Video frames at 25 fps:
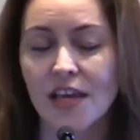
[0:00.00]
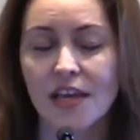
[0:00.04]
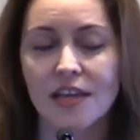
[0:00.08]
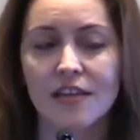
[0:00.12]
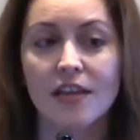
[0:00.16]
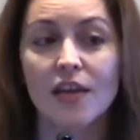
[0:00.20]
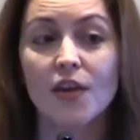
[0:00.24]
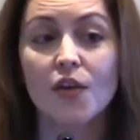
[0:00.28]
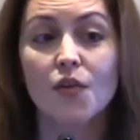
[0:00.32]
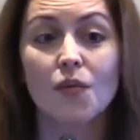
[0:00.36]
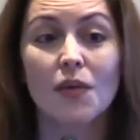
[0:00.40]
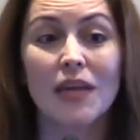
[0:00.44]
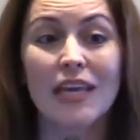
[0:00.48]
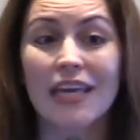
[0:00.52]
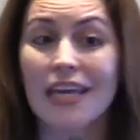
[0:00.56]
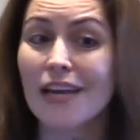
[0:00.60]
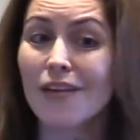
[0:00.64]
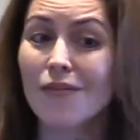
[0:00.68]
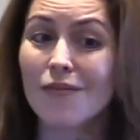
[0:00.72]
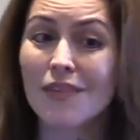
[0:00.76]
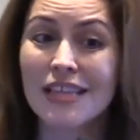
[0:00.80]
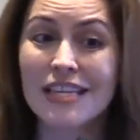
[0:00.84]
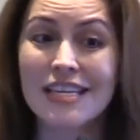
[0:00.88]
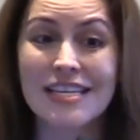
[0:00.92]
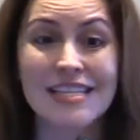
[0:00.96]
and we
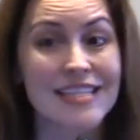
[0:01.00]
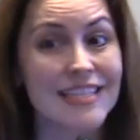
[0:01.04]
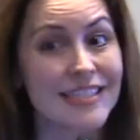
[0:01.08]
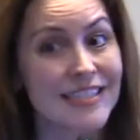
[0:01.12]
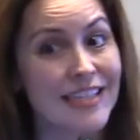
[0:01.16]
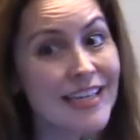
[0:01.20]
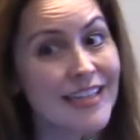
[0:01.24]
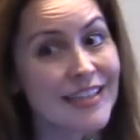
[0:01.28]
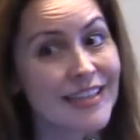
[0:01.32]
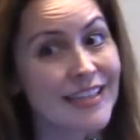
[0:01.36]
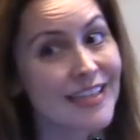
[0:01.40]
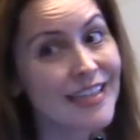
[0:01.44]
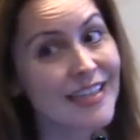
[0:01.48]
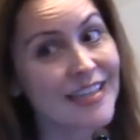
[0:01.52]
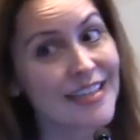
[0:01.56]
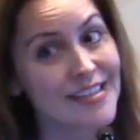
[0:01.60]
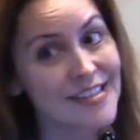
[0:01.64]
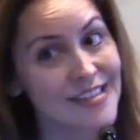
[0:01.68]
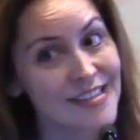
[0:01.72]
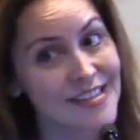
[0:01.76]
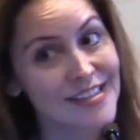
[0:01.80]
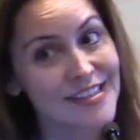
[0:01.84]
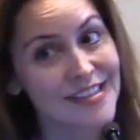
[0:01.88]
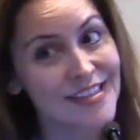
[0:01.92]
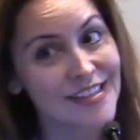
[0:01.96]
can't really sedate the
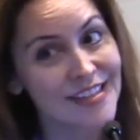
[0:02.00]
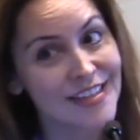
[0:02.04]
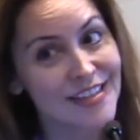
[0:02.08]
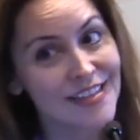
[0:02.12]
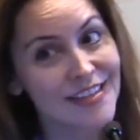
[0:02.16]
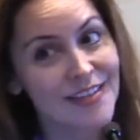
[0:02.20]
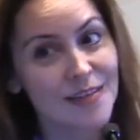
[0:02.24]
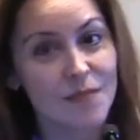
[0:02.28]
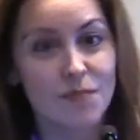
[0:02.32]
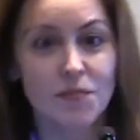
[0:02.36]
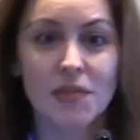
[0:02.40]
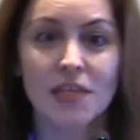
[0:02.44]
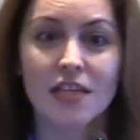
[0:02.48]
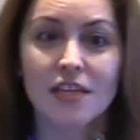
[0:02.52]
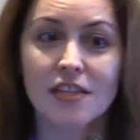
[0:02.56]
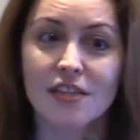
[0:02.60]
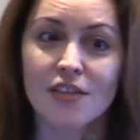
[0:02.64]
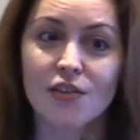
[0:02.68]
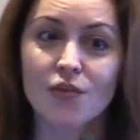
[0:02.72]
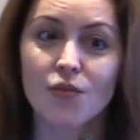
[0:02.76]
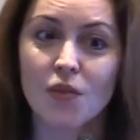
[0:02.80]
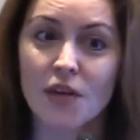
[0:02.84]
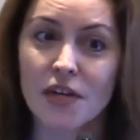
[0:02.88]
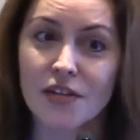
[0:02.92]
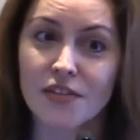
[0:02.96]
kids because
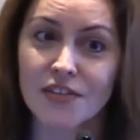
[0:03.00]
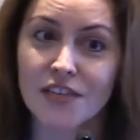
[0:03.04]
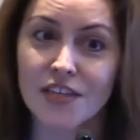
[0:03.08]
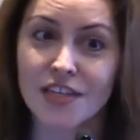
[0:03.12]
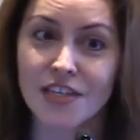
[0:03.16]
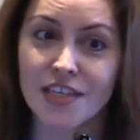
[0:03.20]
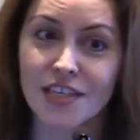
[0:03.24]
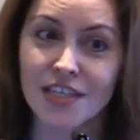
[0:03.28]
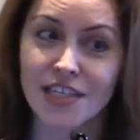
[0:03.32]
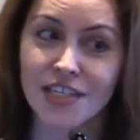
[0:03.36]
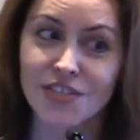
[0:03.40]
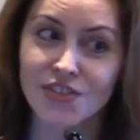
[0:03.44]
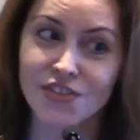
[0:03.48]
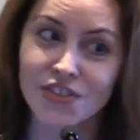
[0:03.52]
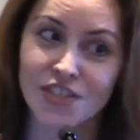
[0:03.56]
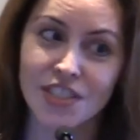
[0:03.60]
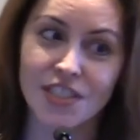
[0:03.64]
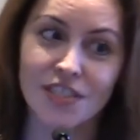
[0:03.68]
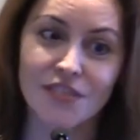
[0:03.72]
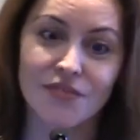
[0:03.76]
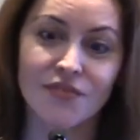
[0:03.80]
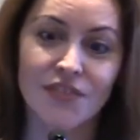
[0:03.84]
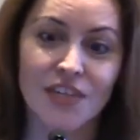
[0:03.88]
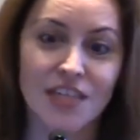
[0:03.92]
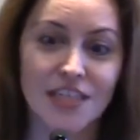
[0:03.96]
you want the
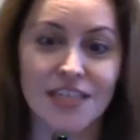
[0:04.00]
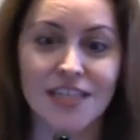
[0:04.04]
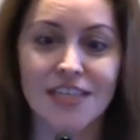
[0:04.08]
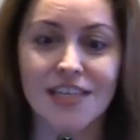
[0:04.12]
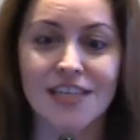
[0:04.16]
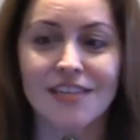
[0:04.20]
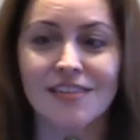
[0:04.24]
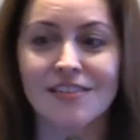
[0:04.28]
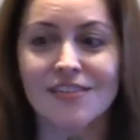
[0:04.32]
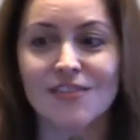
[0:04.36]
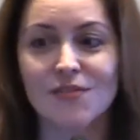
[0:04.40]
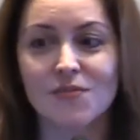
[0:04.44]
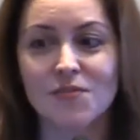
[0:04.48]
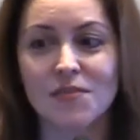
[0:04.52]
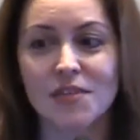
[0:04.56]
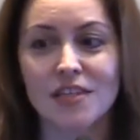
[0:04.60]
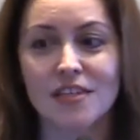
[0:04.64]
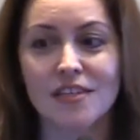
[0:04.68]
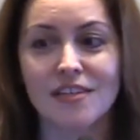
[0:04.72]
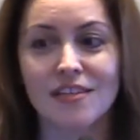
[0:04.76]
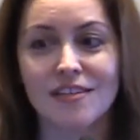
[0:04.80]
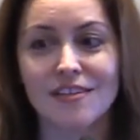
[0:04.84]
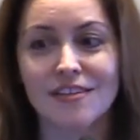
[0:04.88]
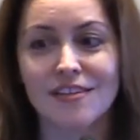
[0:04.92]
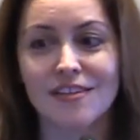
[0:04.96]
EEG findings to
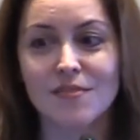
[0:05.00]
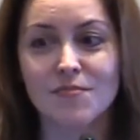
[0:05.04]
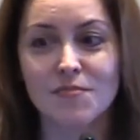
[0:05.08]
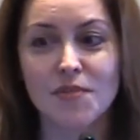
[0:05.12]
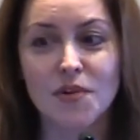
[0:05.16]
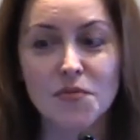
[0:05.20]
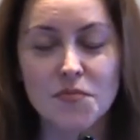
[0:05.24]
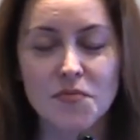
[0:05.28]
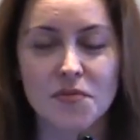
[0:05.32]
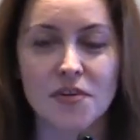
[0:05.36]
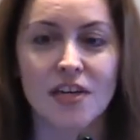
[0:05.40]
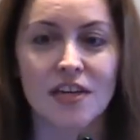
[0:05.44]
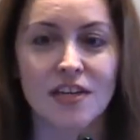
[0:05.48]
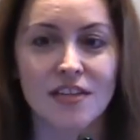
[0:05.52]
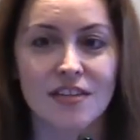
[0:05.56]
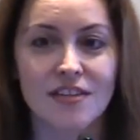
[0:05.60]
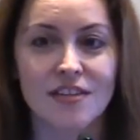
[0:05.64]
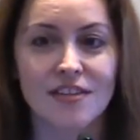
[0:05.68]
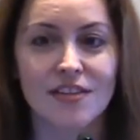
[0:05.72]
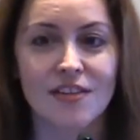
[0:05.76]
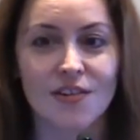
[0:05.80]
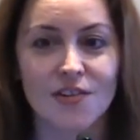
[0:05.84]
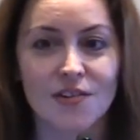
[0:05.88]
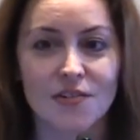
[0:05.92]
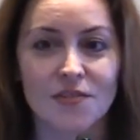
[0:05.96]
be appropriate.
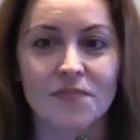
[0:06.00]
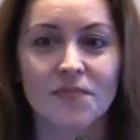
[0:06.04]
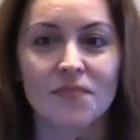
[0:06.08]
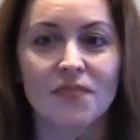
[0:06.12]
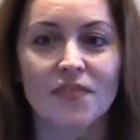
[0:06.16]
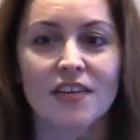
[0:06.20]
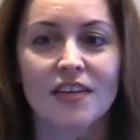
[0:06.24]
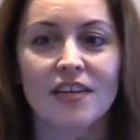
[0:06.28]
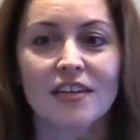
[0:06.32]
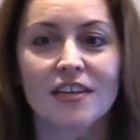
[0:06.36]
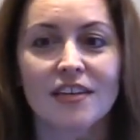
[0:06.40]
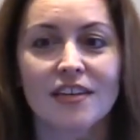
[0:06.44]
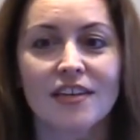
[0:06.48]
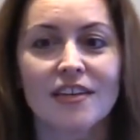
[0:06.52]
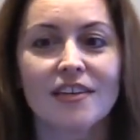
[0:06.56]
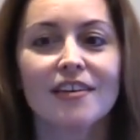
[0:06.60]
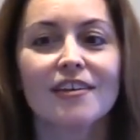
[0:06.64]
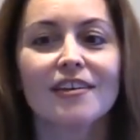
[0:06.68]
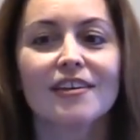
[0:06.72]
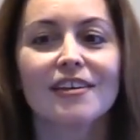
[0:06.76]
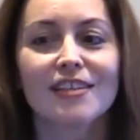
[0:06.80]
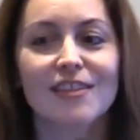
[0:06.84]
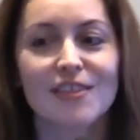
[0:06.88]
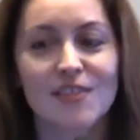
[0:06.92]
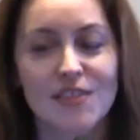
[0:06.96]
So
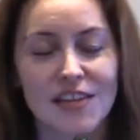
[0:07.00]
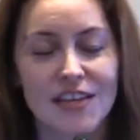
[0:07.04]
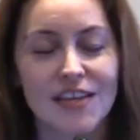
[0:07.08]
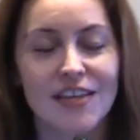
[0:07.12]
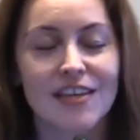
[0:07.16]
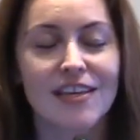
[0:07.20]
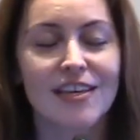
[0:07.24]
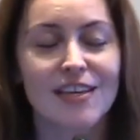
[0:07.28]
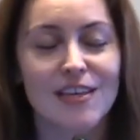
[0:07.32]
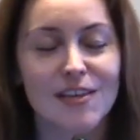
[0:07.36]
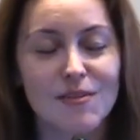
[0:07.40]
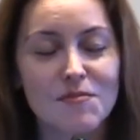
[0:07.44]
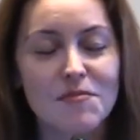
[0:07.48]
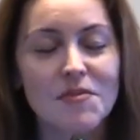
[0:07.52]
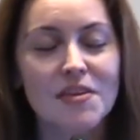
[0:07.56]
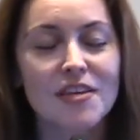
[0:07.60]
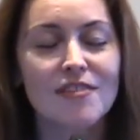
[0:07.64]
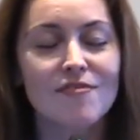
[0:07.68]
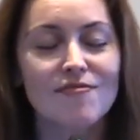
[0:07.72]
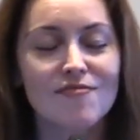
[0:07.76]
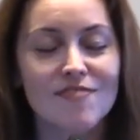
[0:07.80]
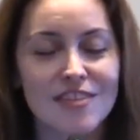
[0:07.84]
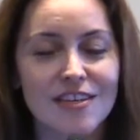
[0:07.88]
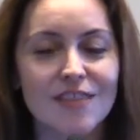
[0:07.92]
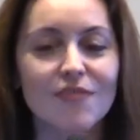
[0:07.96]
it can
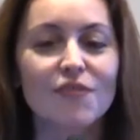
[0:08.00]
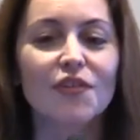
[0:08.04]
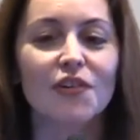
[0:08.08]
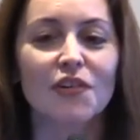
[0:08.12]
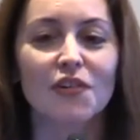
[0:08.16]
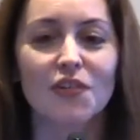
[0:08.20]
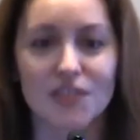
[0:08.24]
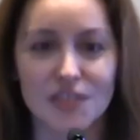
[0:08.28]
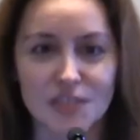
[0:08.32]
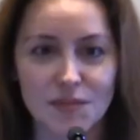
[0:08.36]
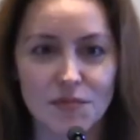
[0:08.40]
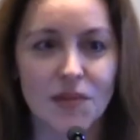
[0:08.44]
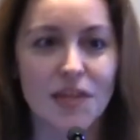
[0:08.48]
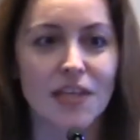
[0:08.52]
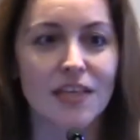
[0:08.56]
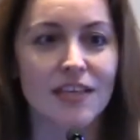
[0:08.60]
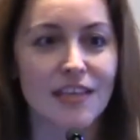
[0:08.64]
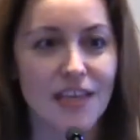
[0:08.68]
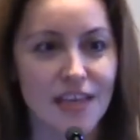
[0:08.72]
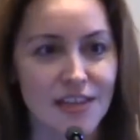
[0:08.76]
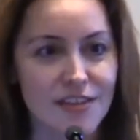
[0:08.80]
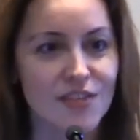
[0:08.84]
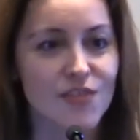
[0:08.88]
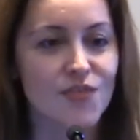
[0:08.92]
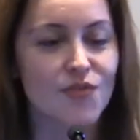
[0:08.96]
be difficult, but
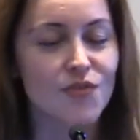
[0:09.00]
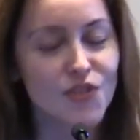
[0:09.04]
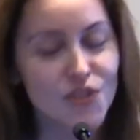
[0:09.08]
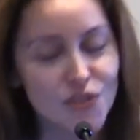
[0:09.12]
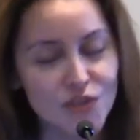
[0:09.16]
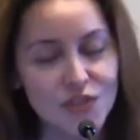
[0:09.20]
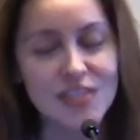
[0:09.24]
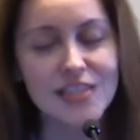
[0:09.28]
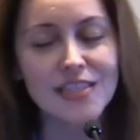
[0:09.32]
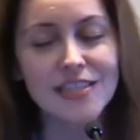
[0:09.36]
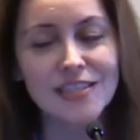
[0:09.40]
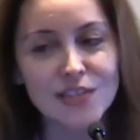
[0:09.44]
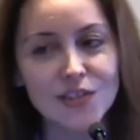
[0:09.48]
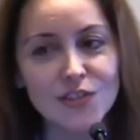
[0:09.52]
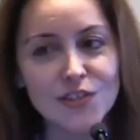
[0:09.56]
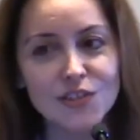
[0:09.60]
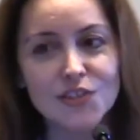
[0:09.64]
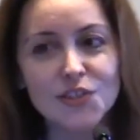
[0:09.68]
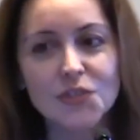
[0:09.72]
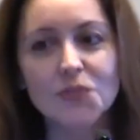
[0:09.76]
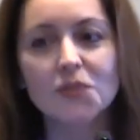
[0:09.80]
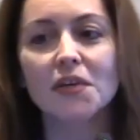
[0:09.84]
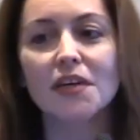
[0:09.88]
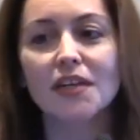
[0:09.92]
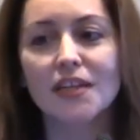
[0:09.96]
yes, you should still
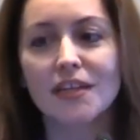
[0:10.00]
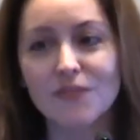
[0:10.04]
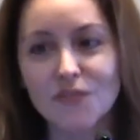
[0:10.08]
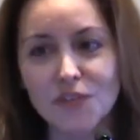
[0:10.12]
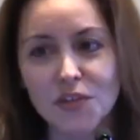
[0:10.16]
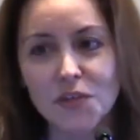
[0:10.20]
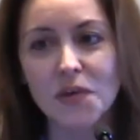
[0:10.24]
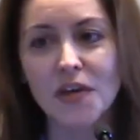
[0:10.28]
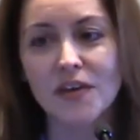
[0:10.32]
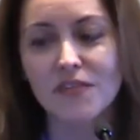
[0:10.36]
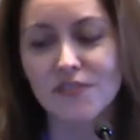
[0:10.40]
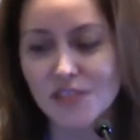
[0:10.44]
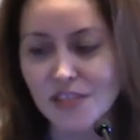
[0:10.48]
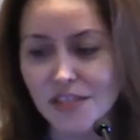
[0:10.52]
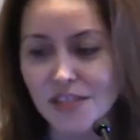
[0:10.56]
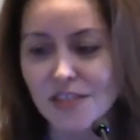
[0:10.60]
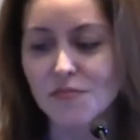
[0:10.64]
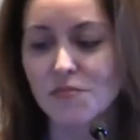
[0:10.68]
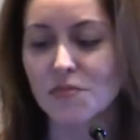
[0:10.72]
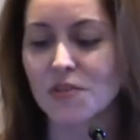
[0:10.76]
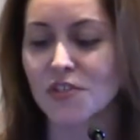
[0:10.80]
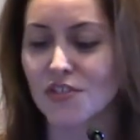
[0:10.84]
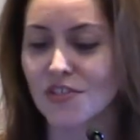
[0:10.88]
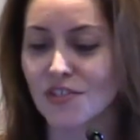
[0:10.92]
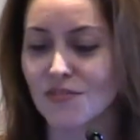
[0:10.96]
do it if you have a
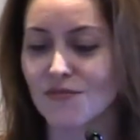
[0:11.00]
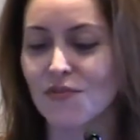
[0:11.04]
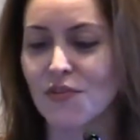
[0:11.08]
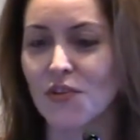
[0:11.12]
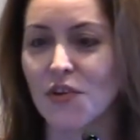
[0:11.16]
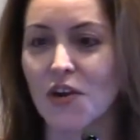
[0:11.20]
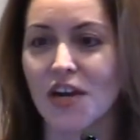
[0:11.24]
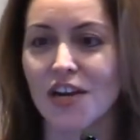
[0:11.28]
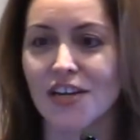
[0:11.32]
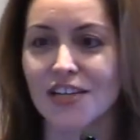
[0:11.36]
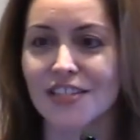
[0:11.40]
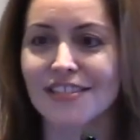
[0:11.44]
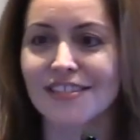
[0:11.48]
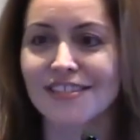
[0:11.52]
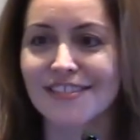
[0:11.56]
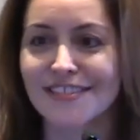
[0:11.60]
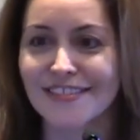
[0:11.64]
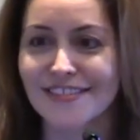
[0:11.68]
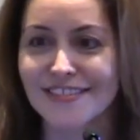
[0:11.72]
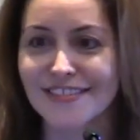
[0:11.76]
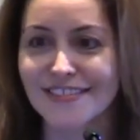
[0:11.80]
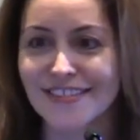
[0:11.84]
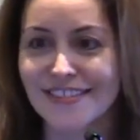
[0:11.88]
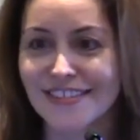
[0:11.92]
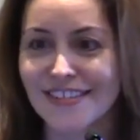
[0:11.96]
suspicion for it.
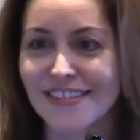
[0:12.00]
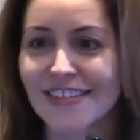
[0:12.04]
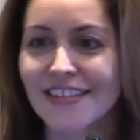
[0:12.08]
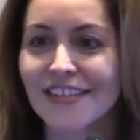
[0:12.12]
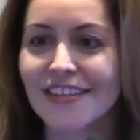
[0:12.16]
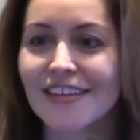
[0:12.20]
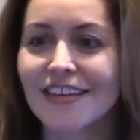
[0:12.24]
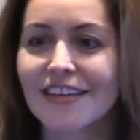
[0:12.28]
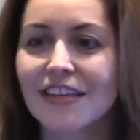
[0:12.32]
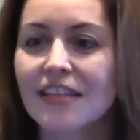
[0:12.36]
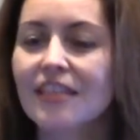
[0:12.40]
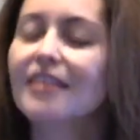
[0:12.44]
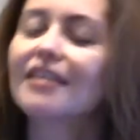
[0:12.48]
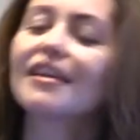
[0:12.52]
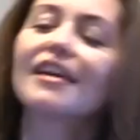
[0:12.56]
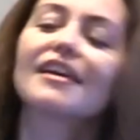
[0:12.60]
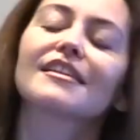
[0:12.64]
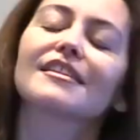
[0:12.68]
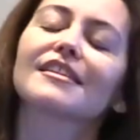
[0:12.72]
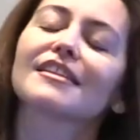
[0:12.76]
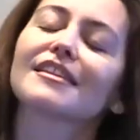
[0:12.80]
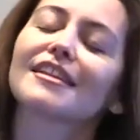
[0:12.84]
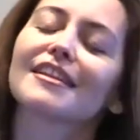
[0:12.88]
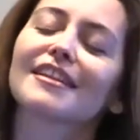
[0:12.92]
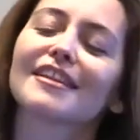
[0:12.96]

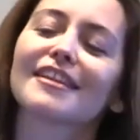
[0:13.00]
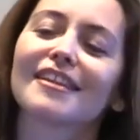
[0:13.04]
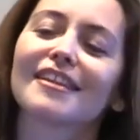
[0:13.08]
Yes.